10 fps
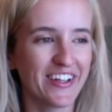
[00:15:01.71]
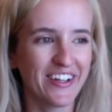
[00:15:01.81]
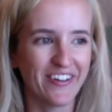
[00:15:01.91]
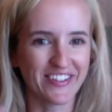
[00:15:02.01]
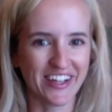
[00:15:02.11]

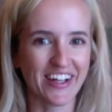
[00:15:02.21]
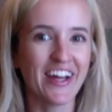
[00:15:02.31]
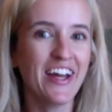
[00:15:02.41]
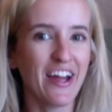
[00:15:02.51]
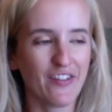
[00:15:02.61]
It's like
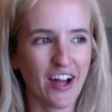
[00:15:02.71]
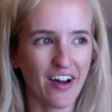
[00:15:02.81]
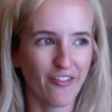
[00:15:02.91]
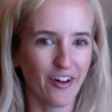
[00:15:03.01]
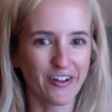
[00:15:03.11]
if you
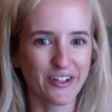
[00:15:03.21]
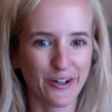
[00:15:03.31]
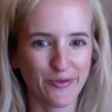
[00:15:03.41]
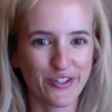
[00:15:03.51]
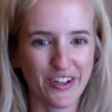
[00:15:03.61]
have
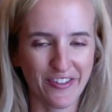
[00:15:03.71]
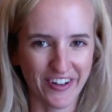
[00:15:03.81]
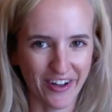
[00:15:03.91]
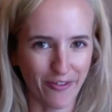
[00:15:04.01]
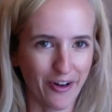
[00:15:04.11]
long-term,
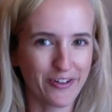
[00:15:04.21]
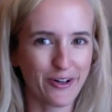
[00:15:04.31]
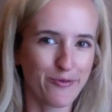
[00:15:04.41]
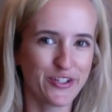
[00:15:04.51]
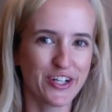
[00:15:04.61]
like
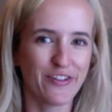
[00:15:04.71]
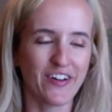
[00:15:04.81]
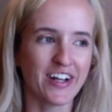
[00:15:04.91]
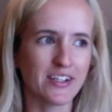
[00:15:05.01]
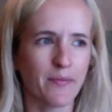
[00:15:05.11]
long-term chi
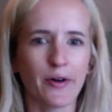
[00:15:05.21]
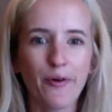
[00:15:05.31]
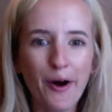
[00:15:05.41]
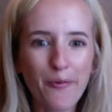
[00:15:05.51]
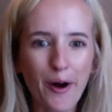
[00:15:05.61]
effects. And I'm like, whoa,
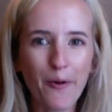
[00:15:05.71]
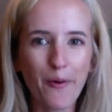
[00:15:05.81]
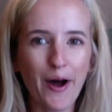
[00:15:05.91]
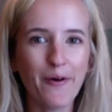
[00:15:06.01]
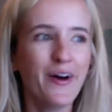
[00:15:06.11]
whoa,
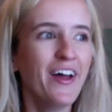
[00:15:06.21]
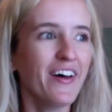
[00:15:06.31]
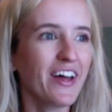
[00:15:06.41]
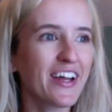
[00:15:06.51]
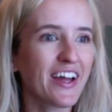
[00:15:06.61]
whoa.
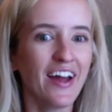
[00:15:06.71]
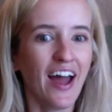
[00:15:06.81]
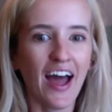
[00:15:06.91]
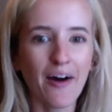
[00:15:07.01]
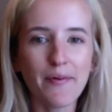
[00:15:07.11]
Like,
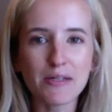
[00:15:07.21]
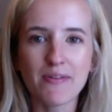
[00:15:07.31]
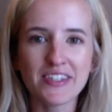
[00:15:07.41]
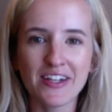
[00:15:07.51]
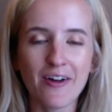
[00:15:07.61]
how am I
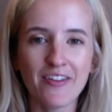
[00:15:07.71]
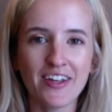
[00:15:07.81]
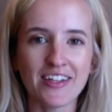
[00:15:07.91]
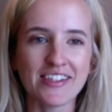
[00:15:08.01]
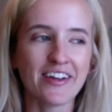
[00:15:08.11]
supposed to know
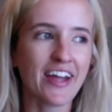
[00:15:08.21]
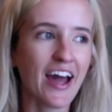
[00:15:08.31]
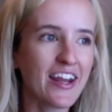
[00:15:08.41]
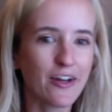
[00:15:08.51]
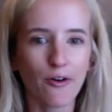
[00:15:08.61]
this? Like,
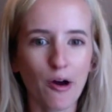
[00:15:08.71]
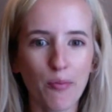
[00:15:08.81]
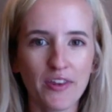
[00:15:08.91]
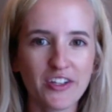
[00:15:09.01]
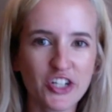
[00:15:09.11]
I didn't grow up
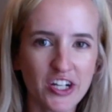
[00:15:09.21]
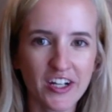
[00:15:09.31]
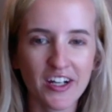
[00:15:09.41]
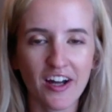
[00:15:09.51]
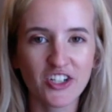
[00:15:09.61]
with a
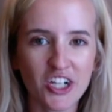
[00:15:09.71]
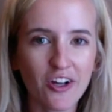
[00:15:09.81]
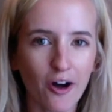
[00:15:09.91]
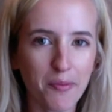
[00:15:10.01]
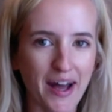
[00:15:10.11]

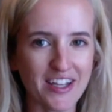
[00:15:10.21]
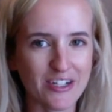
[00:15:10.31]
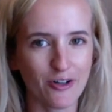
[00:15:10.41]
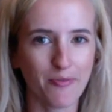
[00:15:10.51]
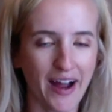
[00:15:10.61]
qigong
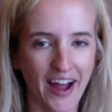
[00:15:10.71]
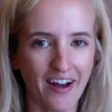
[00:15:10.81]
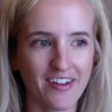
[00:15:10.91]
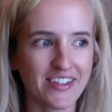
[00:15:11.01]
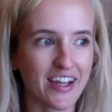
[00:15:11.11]
master in my
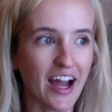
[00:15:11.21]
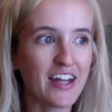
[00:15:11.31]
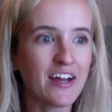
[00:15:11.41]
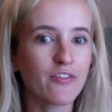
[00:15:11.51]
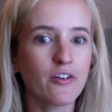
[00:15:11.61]
house. Like, I
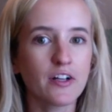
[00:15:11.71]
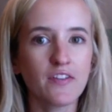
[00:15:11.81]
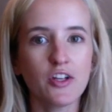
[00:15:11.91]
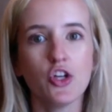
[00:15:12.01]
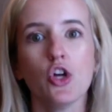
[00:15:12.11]
never
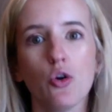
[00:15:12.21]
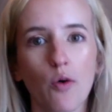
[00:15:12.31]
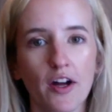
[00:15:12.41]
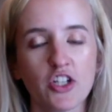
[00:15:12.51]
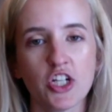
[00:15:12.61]
even knew
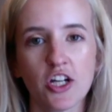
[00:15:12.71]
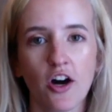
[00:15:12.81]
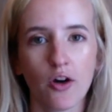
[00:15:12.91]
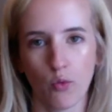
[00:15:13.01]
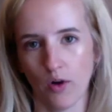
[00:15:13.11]
what
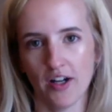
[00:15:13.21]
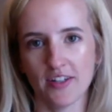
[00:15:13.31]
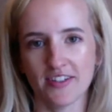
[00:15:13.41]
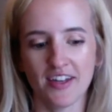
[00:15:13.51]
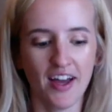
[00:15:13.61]
qigong
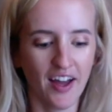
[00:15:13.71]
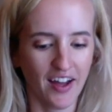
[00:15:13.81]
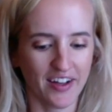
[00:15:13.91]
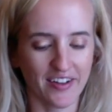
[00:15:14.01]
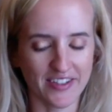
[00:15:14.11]
was.
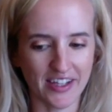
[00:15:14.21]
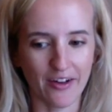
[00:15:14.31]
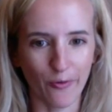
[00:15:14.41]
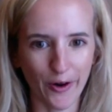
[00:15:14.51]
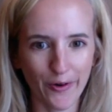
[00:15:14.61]
It's
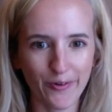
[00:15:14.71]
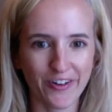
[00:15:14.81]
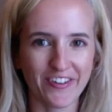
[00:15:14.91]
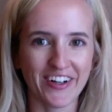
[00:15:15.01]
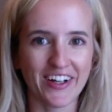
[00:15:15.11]
like, whoa,
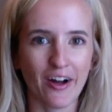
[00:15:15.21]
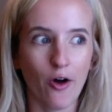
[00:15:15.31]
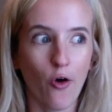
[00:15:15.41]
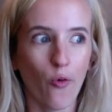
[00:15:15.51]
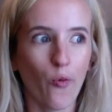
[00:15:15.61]
you're like,
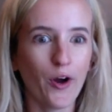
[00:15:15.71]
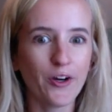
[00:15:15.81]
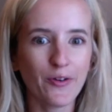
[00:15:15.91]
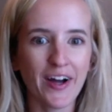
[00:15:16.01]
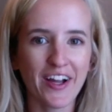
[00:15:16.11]
where
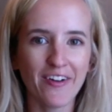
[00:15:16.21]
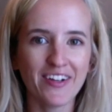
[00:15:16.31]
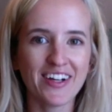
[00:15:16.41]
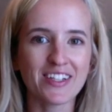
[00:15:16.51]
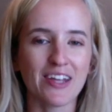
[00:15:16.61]
do I go
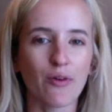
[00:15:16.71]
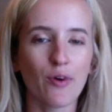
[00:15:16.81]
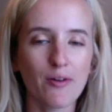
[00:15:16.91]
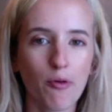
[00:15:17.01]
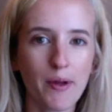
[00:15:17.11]
next? Like,
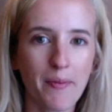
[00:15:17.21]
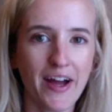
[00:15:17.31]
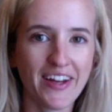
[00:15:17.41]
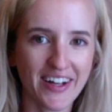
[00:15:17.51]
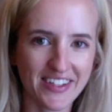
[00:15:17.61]
what would be my
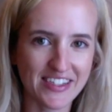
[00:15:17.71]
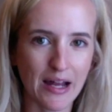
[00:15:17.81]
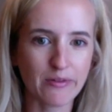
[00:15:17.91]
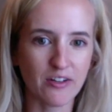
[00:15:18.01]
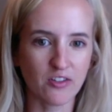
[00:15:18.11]
next
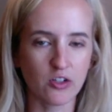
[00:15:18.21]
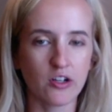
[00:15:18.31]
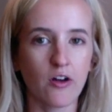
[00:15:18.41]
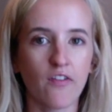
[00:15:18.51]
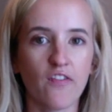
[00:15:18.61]
step
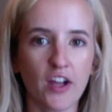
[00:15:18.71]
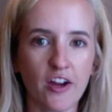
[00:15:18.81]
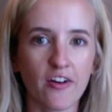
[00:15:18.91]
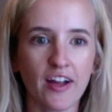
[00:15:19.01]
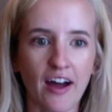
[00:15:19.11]
to,
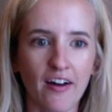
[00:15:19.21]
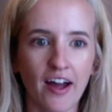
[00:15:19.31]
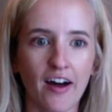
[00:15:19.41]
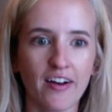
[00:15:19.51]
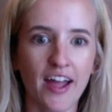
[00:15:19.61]
figuring out
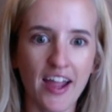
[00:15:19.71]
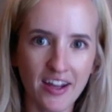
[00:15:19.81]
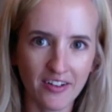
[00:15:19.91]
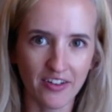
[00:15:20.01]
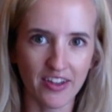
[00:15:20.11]
how to
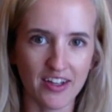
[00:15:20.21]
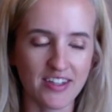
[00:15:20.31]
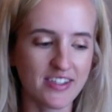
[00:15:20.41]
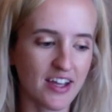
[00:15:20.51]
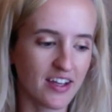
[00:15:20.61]
handle
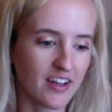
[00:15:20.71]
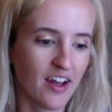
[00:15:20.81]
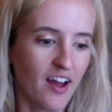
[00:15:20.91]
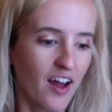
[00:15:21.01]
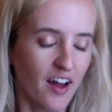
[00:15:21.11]
this? And
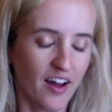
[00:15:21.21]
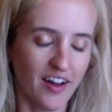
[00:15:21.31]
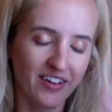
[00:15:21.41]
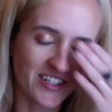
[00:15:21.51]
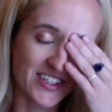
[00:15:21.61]

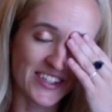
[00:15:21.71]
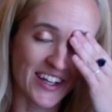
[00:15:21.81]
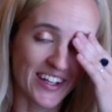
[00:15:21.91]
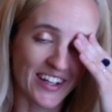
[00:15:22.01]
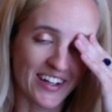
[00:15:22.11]
it was just
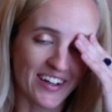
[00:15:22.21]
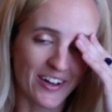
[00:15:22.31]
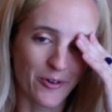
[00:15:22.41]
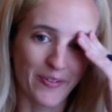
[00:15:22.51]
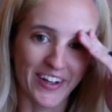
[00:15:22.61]
like,
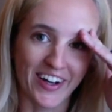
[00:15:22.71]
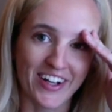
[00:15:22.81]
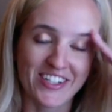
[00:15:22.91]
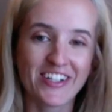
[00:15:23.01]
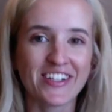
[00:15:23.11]
oh my
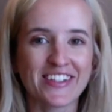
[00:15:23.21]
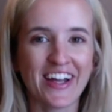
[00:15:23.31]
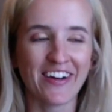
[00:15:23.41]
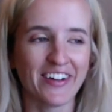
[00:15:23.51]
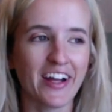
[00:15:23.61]
gosh, it just
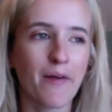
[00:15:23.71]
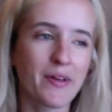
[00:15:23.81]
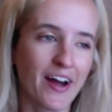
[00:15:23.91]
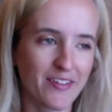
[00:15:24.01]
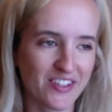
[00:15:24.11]
kind of like, I
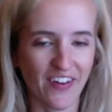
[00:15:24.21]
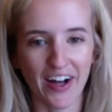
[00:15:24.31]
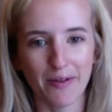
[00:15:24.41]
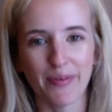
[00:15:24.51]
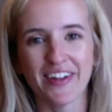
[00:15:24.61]
mean, I was
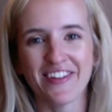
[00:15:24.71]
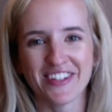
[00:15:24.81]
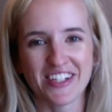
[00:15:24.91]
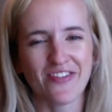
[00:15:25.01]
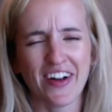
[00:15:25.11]
fine, but it was
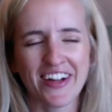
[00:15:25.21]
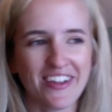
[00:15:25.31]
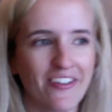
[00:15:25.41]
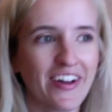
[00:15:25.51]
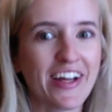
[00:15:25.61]
just funny.
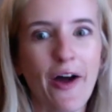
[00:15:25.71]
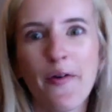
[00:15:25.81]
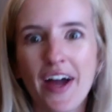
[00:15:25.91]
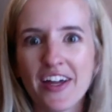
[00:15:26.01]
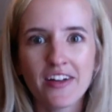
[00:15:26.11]
They're like,
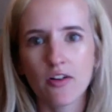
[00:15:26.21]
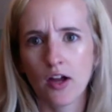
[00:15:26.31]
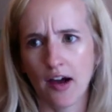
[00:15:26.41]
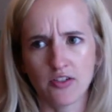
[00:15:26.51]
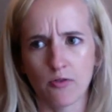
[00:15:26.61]
oh yeah,
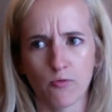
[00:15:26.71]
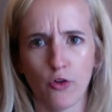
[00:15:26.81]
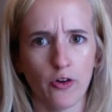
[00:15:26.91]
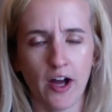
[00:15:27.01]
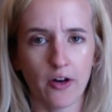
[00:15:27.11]
you have to
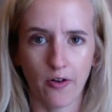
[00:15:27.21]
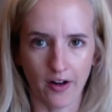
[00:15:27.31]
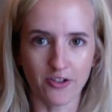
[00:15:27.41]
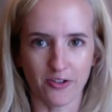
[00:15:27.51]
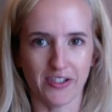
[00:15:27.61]
learn how to
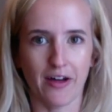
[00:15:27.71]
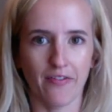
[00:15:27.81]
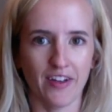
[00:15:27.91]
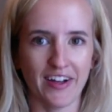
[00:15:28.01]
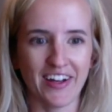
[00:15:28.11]
ground
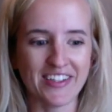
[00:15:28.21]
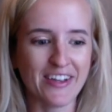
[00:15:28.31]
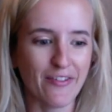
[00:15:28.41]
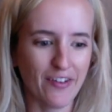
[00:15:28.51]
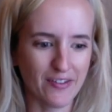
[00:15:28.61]
yourself. Like, as
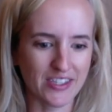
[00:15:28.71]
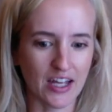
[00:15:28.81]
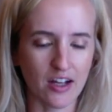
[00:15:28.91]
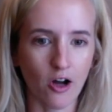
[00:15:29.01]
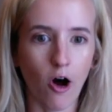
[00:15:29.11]
if it was
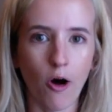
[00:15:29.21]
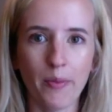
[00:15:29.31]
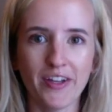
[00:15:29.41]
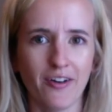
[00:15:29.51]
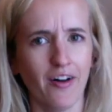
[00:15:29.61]
like
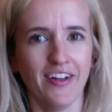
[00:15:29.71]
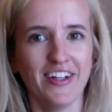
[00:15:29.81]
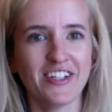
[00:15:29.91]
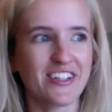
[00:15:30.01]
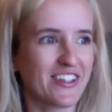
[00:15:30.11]
common
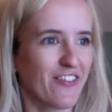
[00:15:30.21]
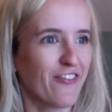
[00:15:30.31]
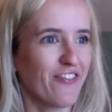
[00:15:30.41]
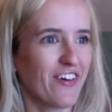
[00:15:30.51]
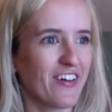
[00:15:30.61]
knowledge, as if,
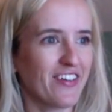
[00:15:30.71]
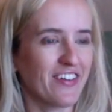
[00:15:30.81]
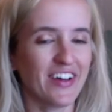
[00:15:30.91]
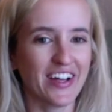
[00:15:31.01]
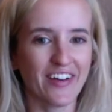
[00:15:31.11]

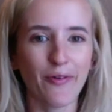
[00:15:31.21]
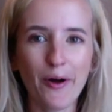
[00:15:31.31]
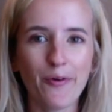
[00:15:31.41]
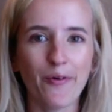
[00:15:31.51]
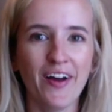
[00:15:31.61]
like,
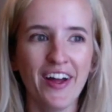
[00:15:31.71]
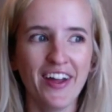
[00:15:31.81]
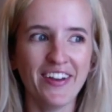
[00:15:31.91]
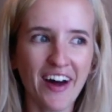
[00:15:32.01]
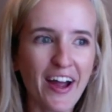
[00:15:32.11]
whoa,
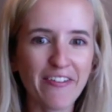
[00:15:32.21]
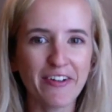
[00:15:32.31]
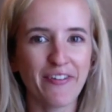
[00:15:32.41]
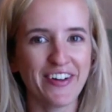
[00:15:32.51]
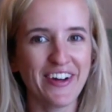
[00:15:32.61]
not
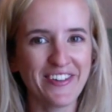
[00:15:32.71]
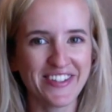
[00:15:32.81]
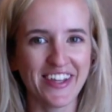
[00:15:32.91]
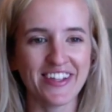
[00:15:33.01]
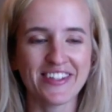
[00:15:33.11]
everyone knows this.